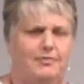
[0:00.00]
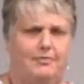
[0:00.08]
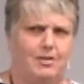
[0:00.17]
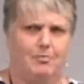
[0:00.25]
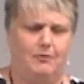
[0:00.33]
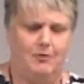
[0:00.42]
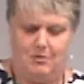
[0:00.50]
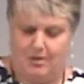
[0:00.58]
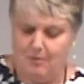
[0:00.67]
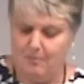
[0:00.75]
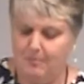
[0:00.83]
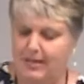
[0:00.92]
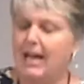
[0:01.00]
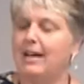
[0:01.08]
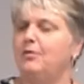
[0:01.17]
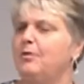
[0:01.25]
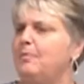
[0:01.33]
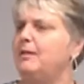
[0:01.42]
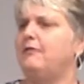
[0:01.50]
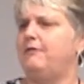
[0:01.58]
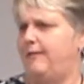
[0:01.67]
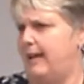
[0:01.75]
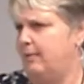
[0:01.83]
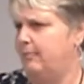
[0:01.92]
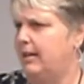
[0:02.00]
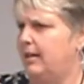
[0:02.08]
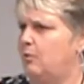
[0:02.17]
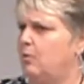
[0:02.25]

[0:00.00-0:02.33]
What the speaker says: some of you don't, but I grew up in a family